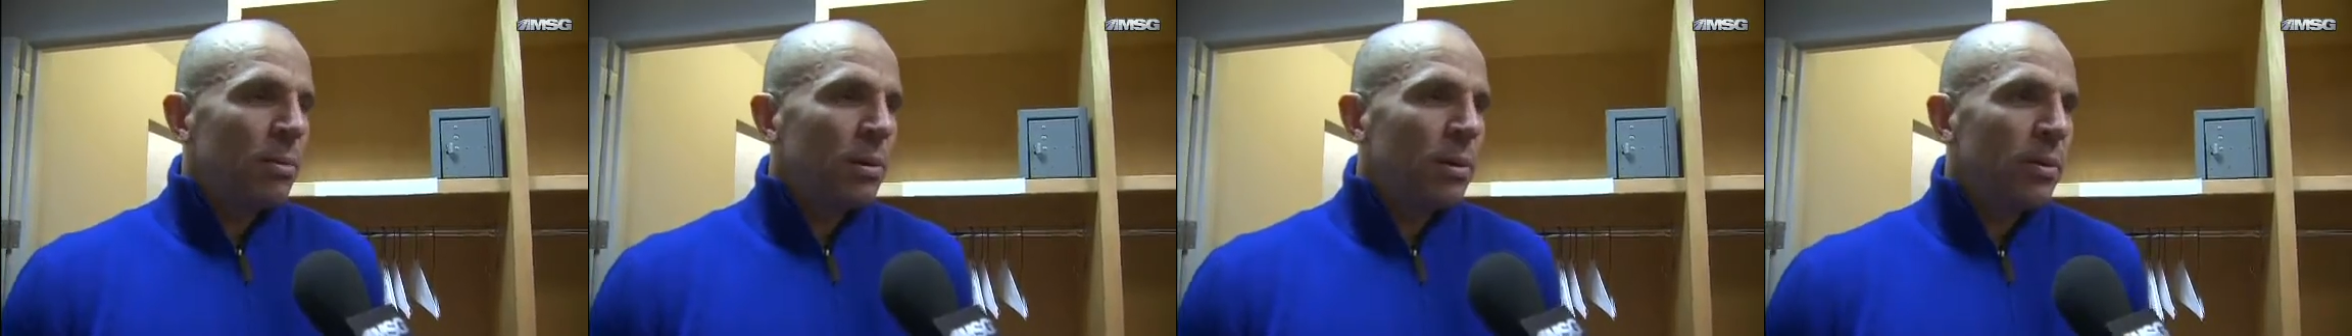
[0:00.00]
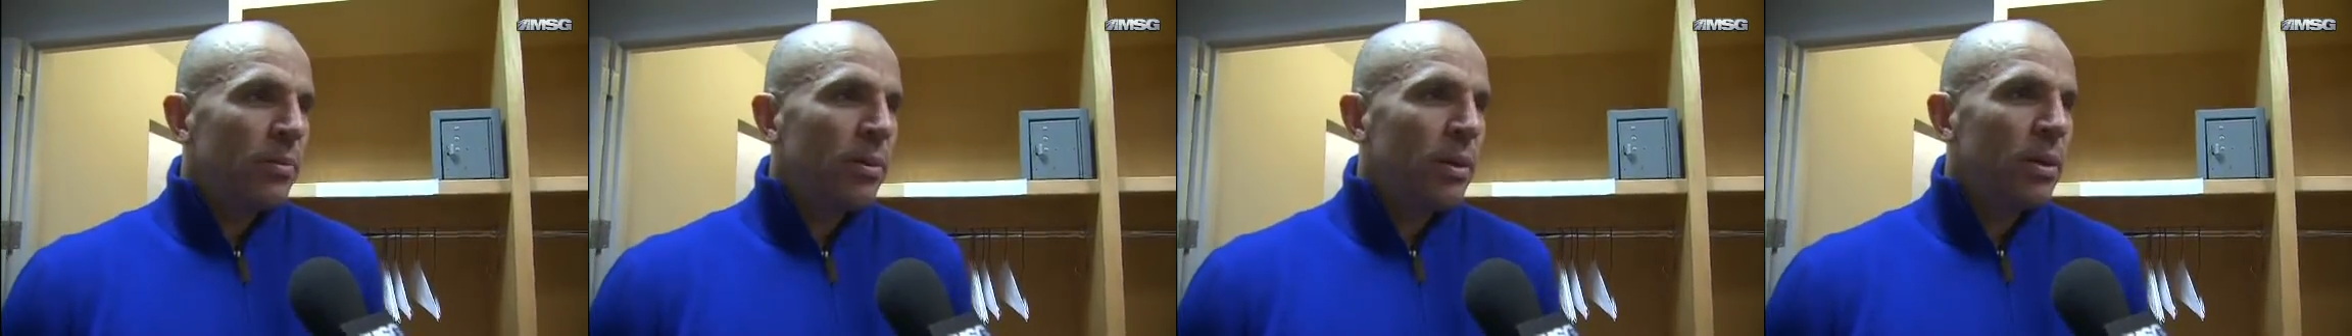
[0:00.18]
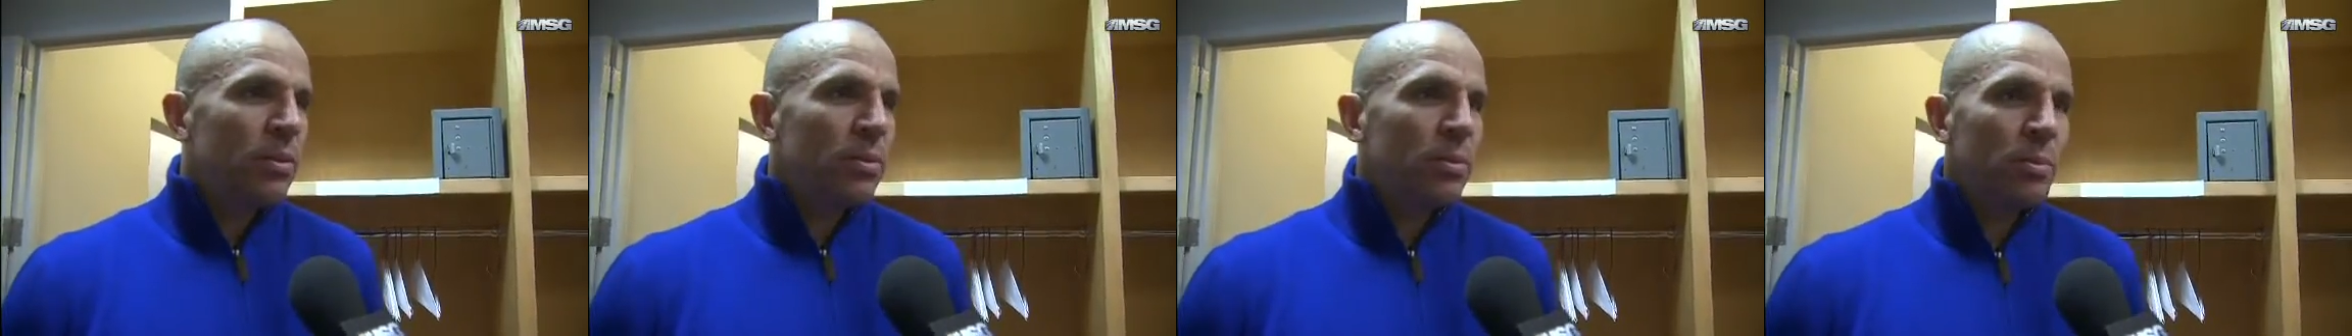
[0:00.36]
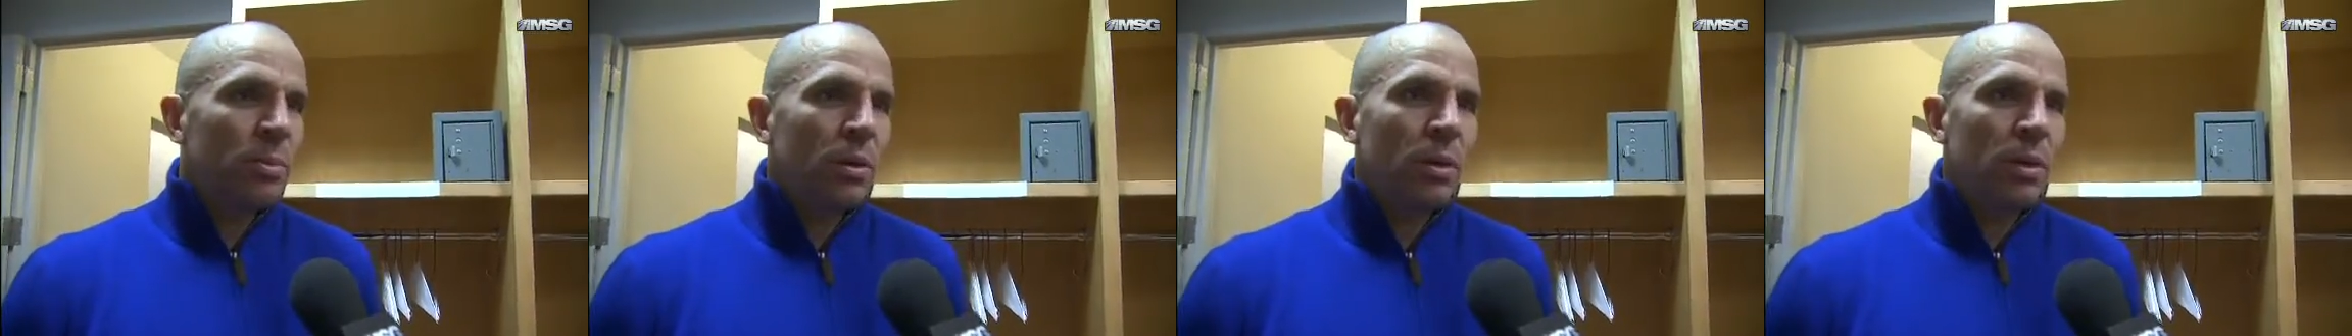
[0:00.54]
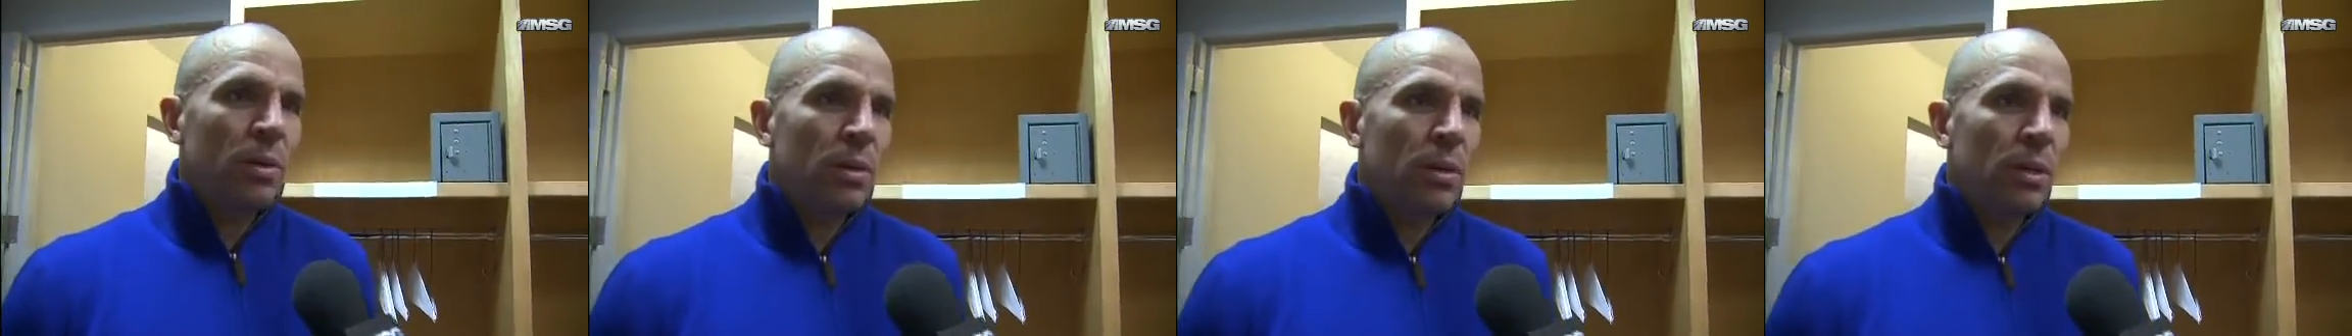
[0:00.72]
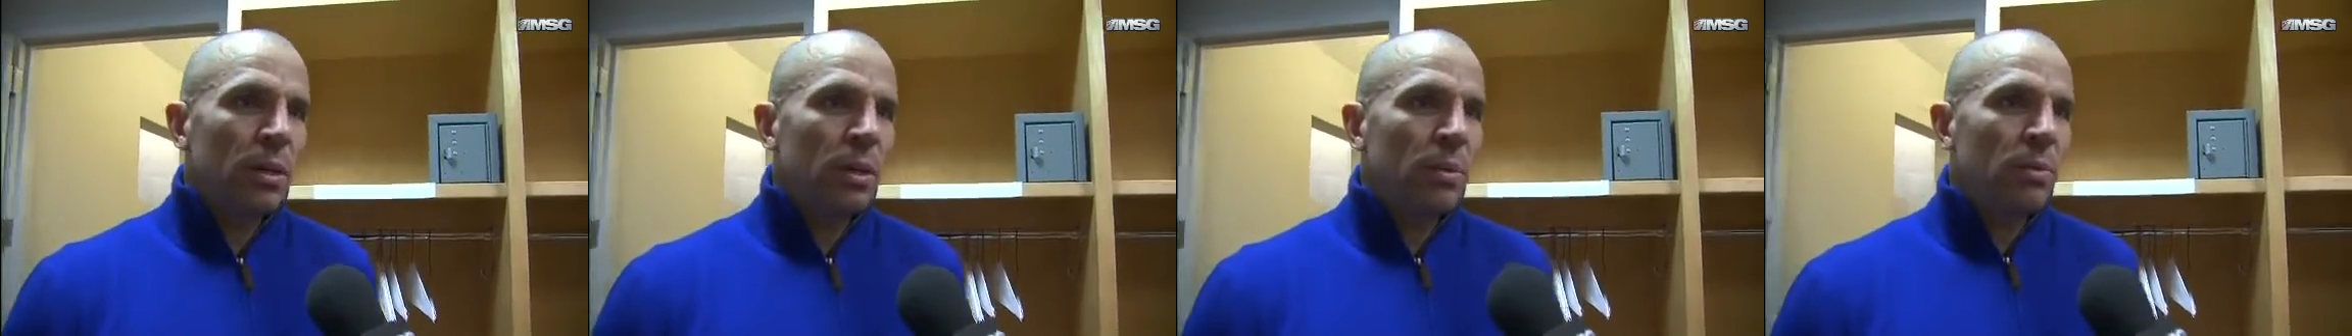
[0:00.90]
We're a veteran ball
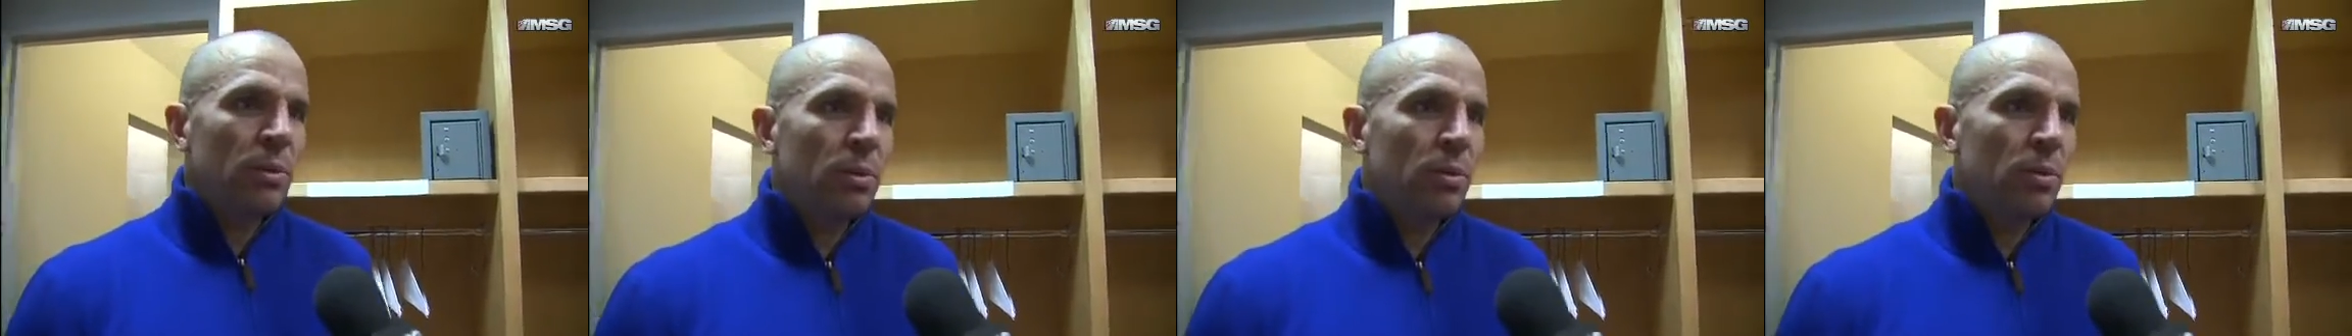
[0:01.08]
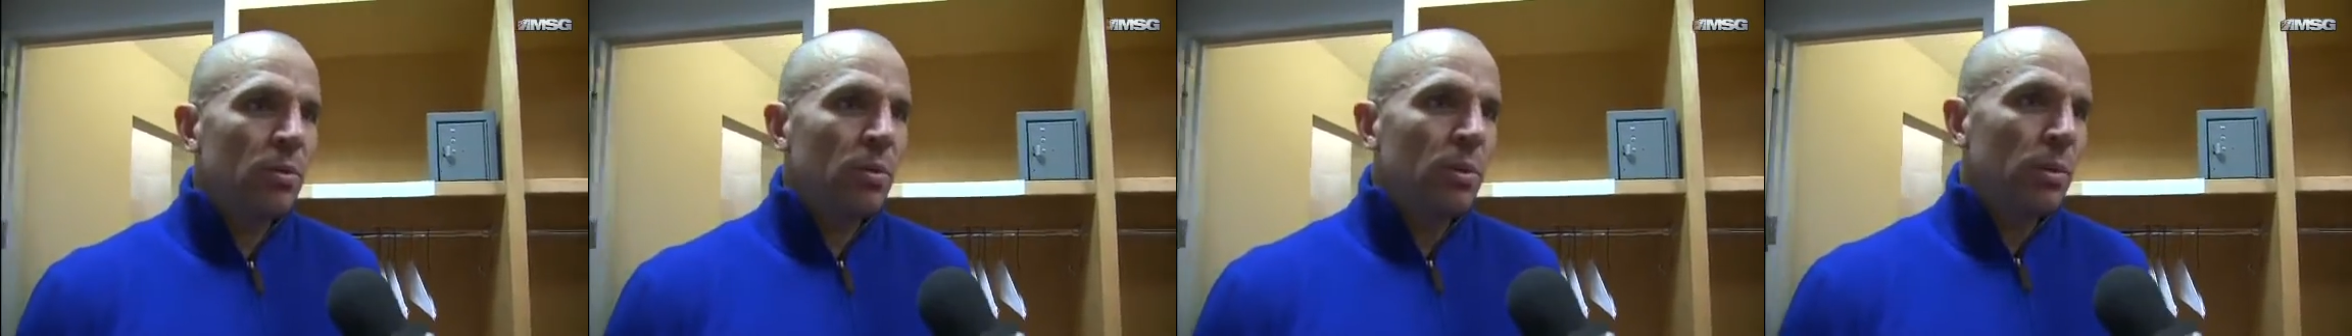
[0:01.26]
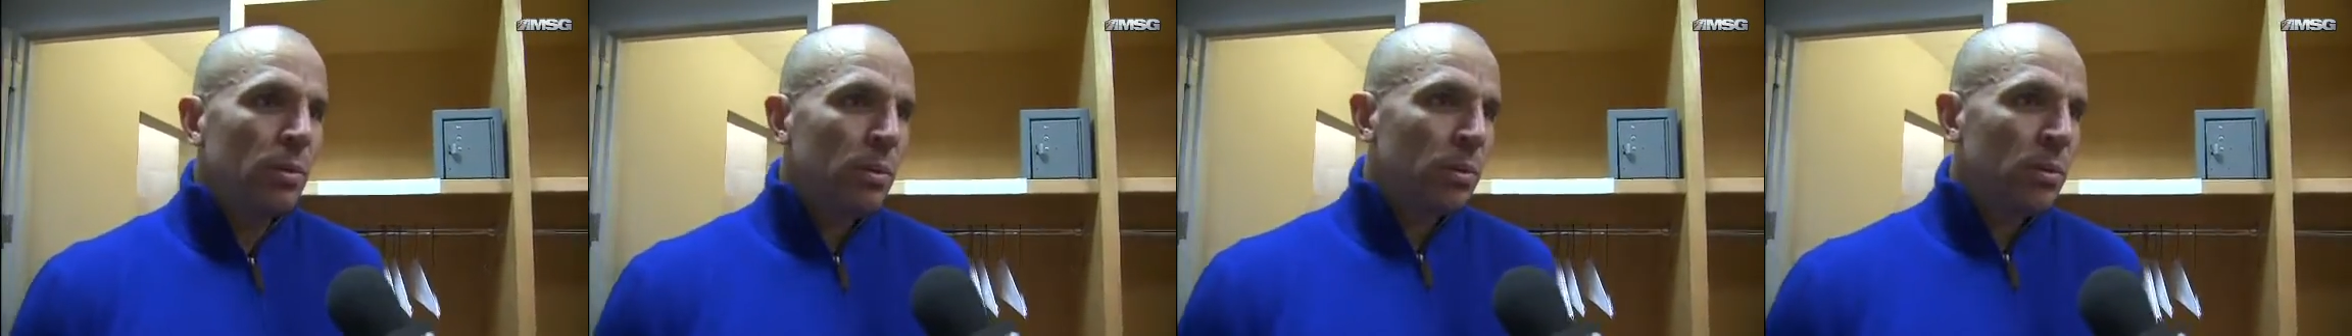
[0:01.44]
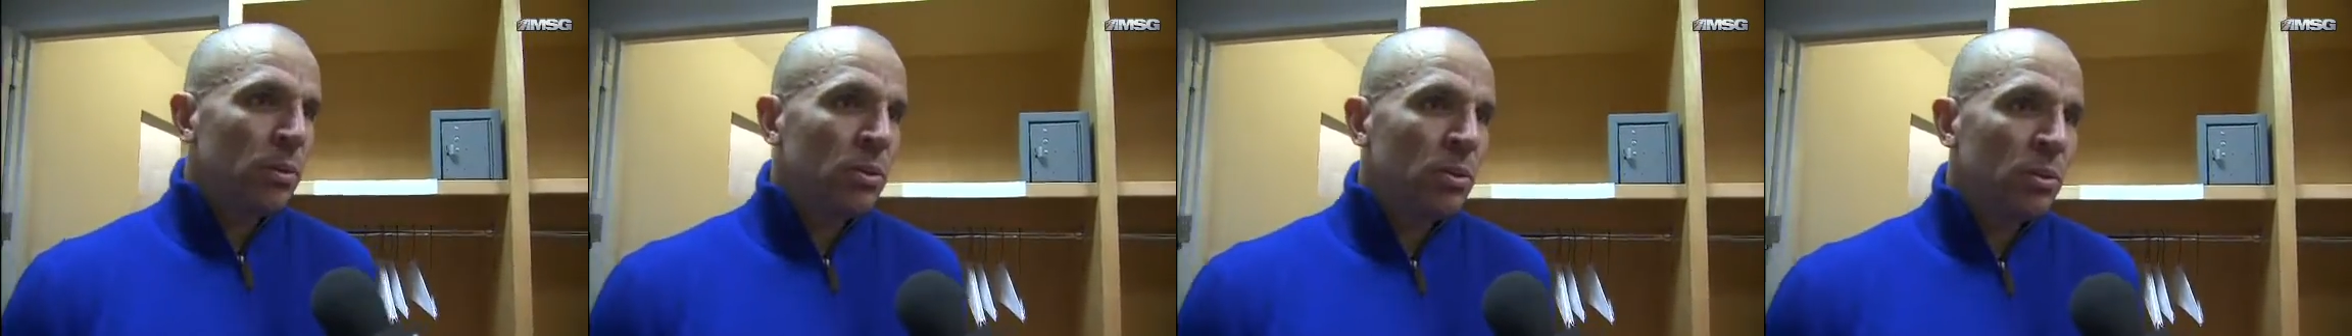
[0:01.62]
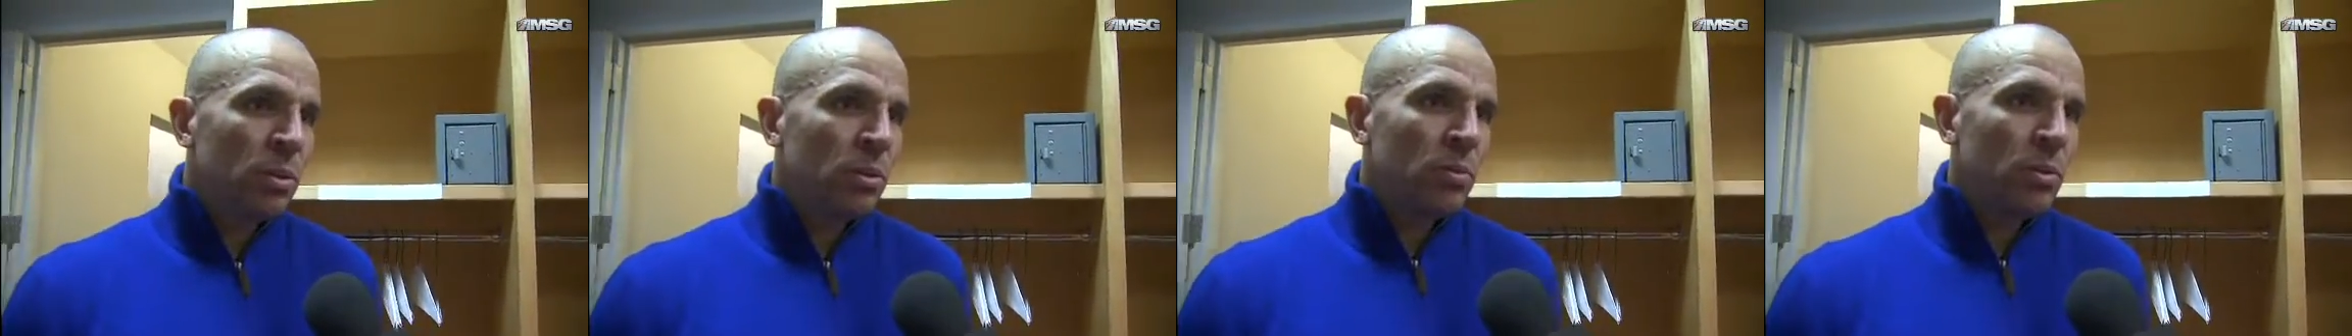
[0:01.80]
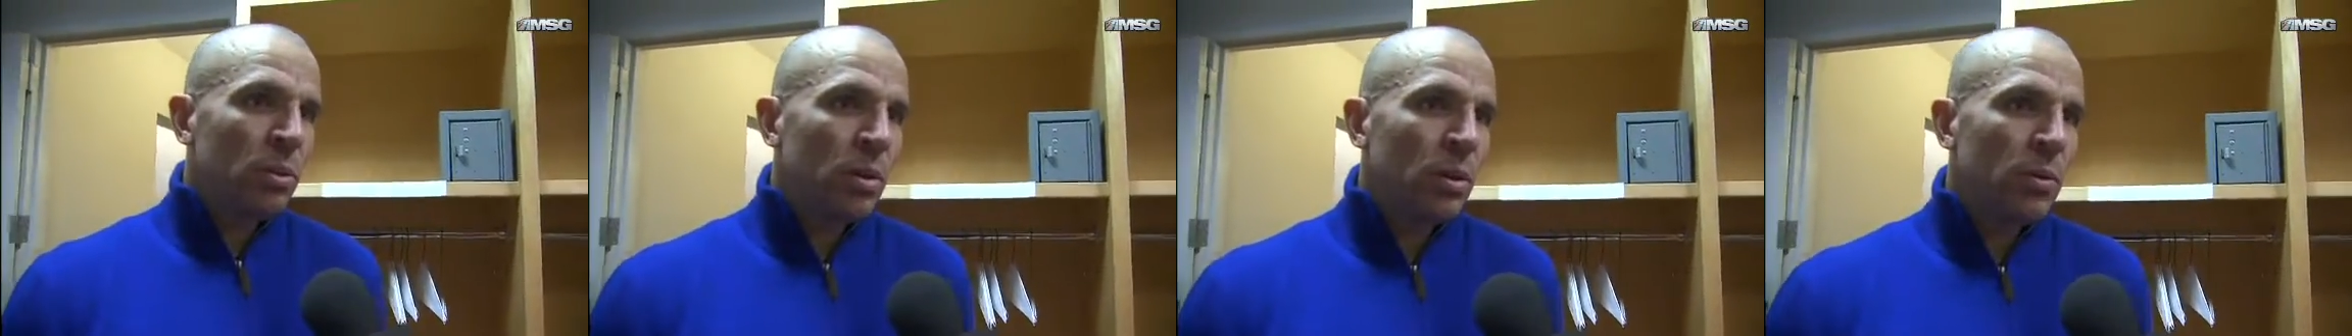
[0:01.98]
club. We knew what we were
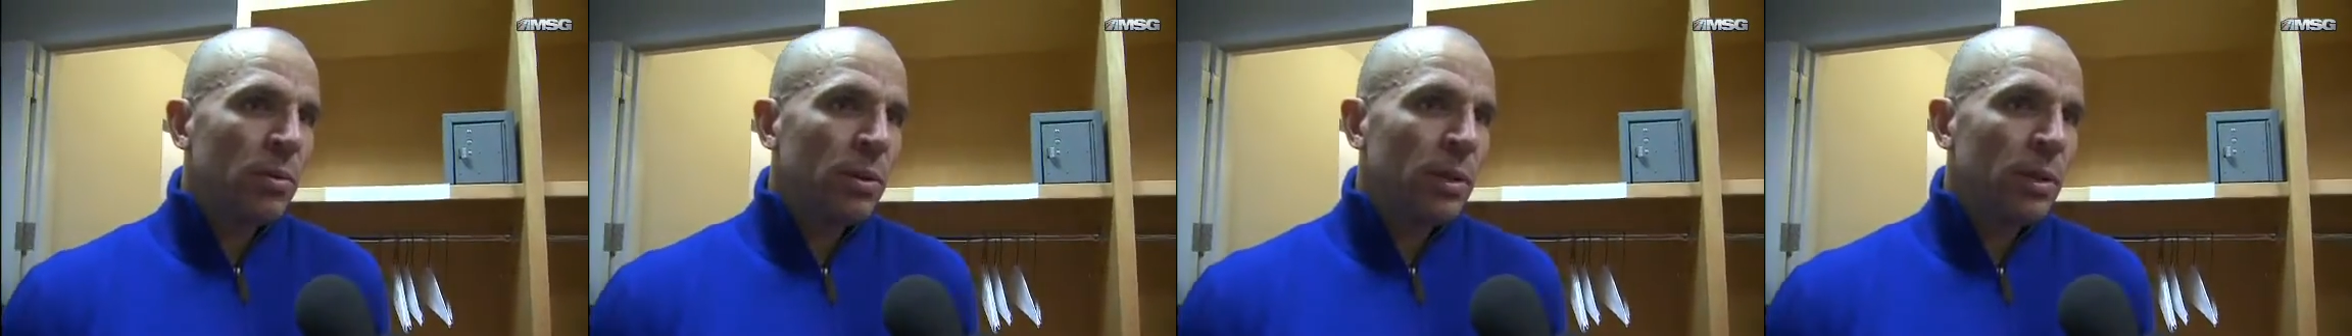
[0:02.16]
doing wrong.